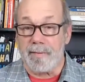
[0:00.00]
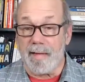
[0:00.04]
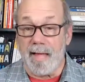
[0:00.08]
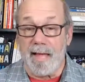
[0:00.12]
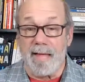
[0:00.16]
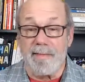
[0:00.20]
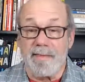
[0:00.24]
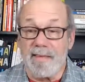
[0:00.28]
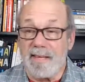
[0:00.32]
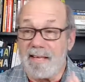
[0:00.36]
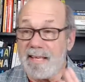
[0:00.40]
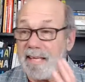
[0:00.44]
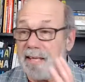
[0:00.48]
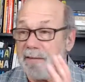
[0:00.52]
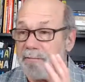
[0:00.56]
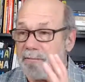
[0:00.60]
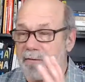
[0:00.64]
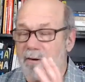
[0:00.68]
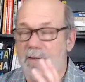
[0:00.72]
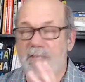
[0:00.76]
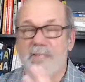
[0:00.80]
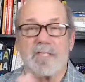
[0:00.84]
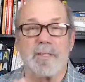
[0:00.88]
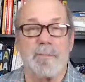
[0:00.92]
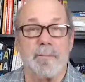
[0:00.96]
and the need
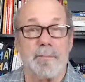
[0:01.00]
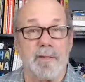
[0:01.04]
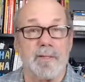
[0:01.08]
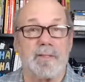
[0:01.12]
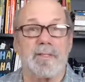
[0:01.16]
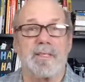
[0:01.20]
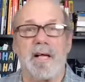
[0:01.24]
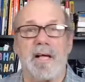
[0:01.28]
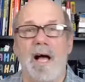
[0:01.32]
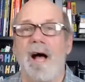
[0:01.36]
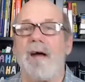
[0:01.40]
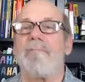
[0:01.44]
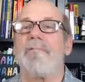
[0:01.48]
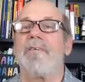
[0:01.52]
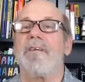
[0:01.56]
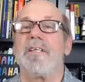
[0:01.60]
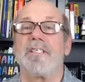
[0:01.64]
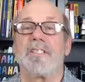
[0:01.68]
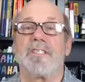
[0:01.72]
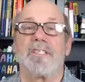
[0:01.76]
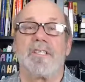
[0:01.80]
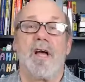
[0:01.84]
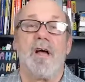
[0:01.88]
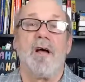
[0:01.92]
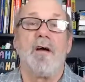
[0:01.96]
for us to build
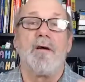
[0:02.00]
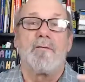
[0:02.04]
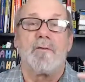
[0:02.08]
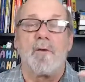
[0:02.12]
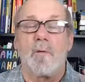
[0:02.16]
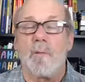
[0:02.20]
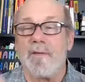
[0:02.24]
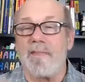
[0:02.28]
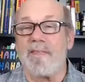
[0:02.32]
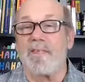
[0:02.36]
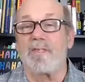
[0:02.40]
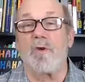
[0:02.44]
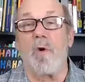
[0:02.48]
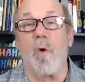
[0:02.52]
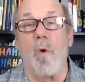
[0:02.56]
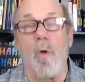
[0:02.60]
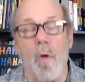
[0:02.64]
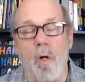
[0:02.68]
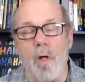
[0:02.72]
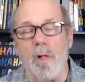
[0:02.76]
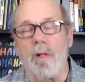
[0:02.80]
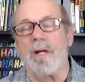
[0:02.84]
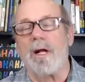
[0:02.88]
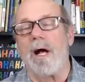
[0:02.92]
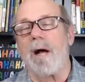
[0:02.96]
confidence for when this
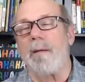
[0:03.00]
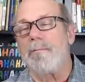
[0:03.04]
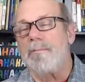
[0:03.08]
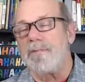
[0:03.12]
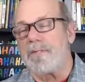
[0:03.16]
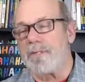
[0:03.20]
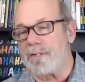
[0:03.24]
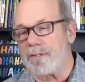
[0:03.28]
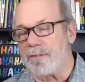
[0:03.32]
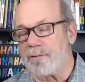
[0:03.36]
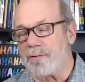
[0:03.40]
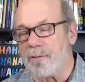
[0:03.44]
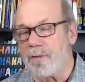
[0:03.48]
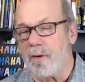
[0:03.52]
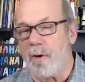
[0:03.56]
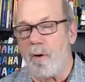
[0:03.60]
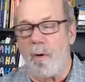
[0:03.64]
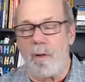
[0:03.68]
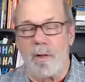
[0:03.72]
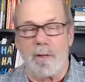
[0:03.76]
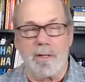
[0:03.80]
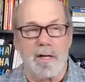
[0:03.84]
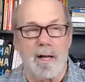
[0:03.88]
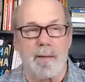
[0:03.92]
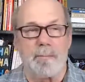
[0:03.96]
all comes through
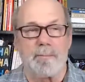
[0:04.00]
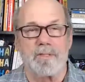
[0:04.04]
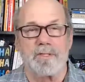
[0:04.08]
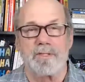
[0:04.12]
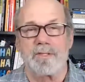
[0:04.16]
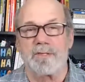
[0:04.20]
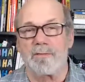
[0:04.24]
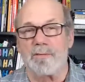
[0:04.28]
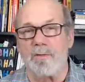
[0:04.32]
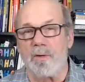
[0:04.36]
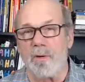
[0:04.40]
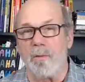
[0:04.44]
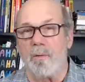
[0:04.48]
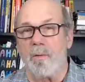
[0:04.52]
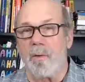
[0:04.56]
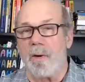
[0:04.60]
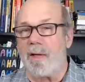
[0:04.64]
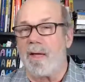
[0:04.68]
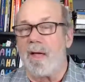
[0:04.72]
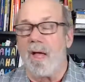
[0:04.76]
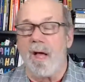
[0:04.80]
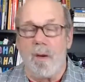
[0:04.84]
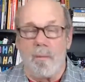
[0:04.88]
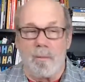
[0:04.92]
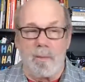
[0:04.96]
all comes through when
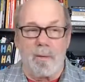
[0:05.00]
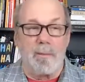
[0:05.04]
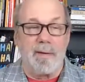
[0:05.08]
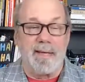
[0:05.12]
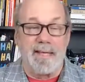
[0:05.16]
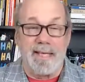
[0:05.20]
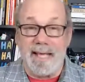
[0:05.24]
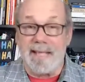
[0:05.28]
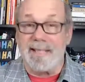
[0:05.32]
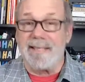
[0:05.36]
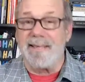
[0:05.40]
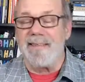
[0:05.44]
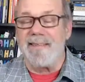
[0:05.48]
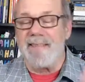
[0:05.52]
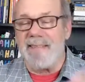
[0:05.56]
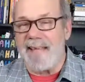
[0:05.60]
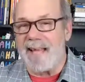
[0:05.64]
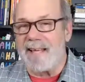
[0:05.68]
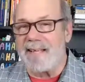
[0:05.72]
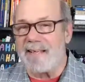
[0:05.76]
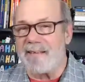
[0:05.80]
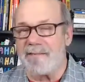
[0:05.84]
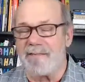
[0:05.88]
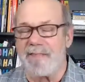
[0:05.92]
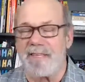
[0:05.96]
we get to the
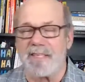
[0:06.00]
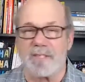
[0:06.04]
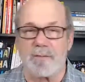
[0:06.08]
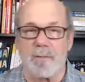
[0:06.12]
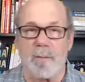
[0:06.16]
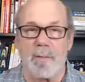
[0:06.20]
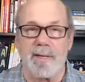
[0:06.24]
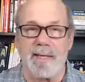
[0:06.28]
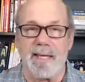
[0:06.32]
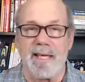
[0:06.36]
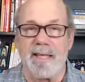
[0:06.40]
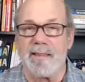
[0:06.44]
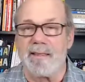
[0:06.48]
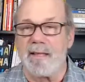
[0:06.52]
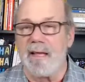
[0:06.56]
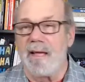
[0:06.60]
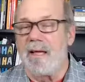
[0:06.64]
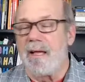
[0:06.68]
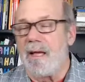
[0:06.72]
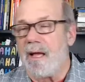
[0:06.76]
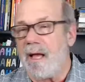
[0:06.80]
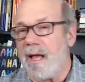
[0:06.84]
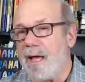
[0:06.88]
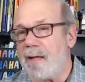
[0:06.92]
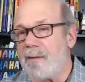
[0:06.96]
end of this when we get
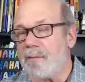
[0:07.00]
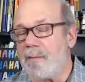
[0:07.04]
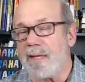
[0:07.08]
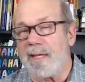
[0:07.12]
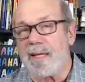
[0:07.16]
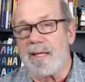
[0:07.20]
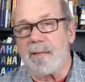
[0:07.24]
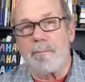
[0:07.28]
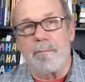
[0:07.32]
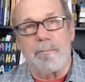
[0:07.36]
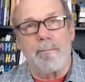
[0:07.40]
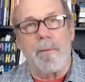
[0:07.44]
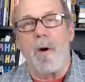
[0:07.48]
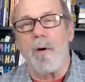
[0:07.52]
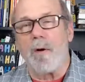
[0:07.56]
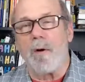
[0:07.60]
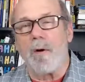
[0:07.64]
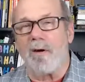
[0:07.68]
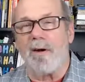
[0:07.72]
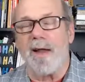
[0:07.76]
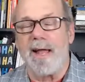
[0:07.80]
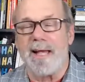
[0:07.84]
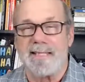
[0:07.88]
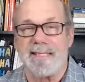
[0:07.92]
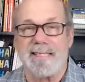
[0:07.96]
and we can poke
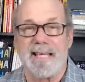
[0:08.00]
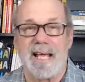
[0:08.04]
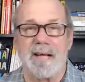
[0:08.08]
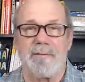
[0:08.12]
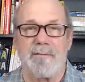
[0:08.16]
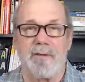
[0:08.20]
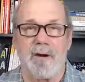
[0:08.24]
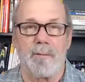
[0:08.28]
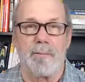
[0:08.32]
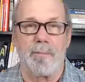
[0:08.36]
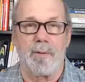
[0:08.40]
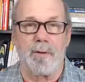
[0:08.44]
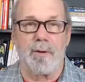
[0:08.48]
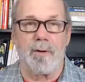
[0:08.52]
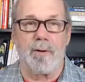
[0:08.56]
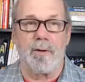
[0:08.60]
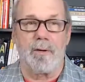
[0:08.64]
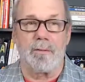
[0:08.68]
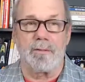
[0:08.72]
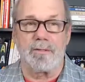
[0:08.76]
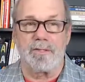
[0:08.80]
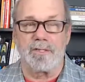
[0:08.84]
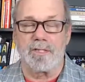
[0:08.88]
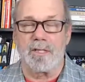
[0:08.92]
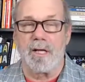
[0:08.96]
our heads out of our
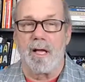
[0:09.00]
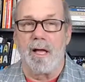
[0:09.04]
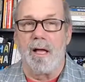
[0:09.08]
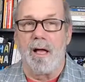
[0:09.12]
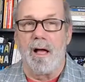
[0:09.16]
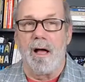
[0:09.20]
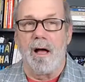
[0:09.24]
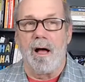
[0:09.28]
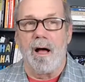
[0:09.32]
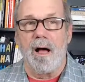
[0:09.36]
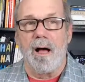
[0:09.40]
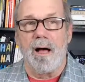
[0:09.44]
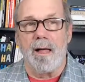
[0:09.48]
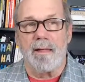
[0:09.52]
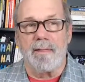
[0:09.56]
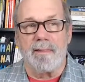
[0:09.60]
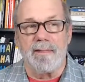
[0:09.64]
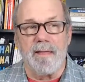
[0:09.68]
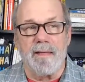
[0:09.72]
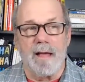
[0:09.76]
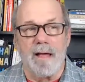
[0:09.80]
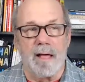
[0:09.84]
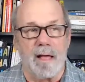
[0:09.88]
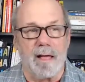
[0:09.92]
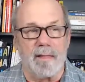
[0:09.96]
burrows
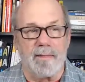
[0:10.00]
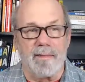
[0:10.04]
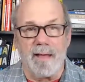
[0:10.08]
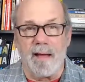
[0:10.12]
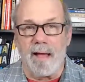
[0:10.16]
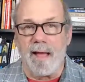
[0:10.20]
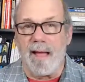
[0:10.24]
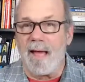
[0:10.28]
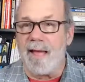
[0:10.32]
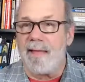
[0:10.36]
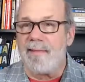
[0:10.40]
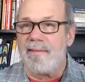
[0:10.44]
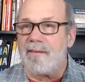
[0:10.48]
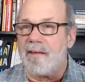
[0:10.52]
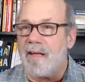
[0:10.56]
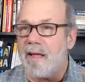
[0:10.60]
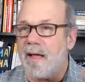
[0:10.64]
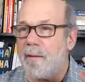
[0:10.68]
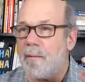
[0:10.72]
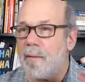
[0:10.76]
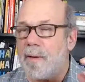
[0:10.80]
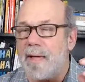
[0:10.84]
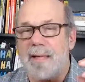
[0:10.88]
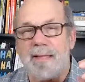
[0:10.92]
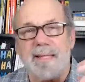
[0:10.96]
uh, and,
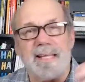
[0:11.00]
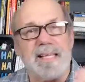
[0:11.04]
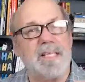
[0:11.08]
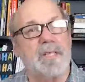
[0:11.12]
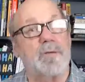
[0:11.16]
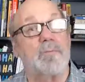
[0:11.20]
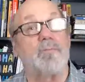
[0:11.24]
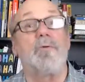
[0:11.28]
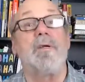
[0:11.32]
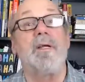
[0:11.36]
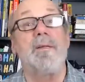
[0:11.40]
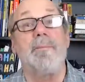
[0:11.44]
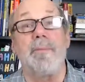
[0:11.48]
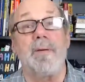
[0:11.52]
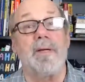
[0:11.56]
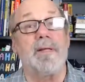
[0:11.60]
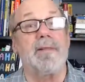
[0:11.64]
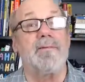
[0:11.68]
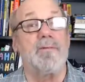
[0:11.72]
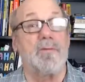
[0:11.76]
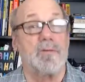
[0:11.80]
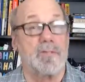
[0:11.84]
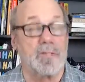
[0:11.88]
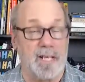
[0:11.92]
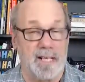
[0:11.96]
and we need to rebuild
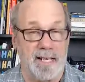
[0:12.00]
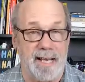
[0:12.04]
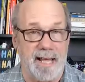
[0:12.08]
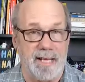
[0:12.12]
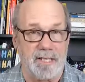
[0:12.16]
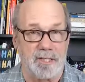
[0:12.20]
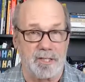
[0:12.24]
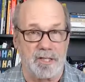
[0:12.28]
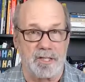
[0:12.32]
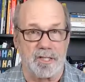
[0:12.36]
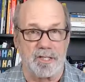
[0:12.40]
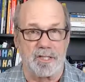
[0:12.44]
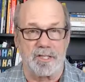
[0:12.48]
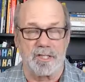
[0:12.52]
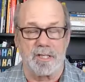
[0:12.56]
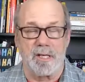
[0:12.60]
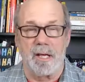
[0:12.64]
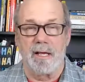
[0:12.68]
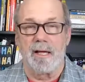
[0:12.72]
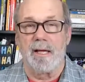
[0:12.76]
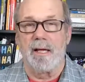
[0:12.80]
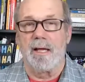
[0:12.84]
those connections.